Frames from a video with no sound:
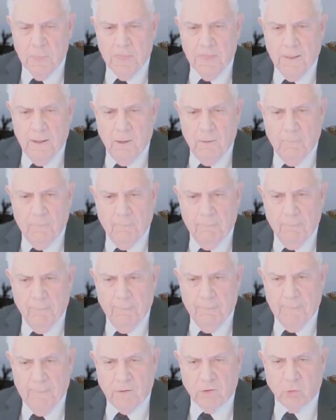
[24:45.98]
Uh,
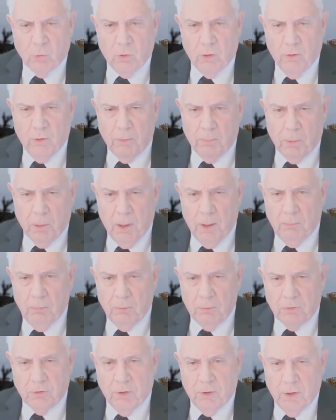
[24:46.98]
that's one of the
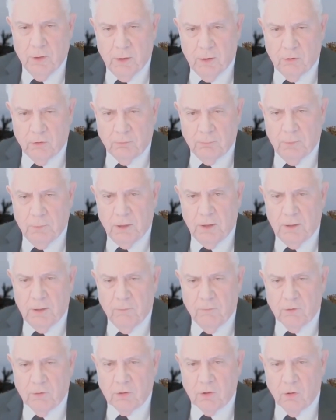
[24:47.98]
problems today is many
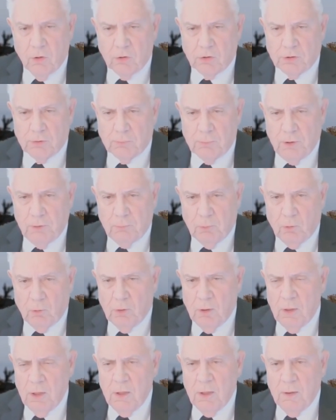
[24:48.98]
of the cursed people
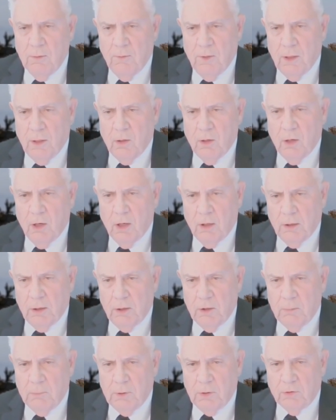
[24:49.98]
that are our
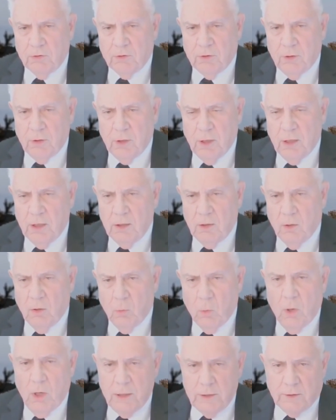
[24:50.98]
enemies today are
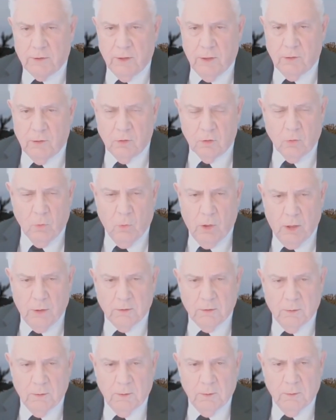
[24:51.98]
white. They look white.
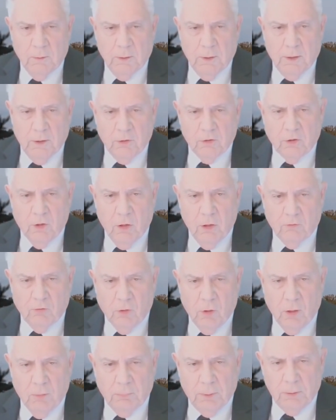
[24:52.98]
And it's hard
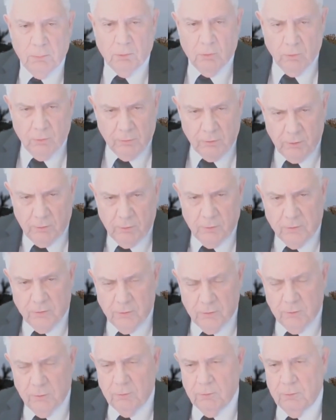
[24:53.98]
for our people to, to
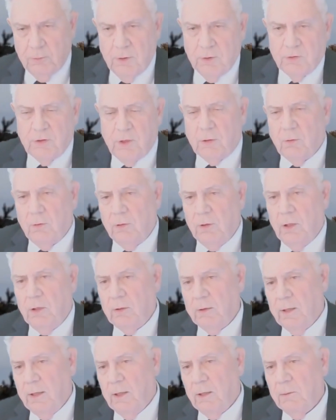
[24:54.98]

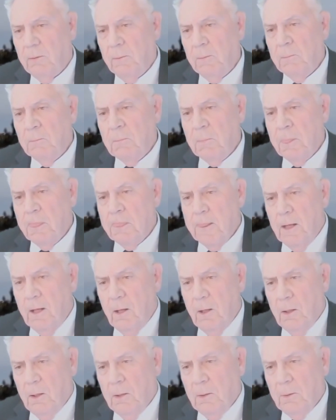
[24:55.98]
desegregate that.
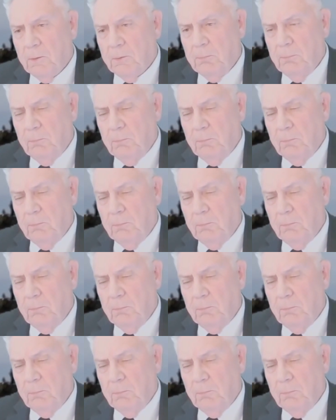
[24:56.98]
Uh,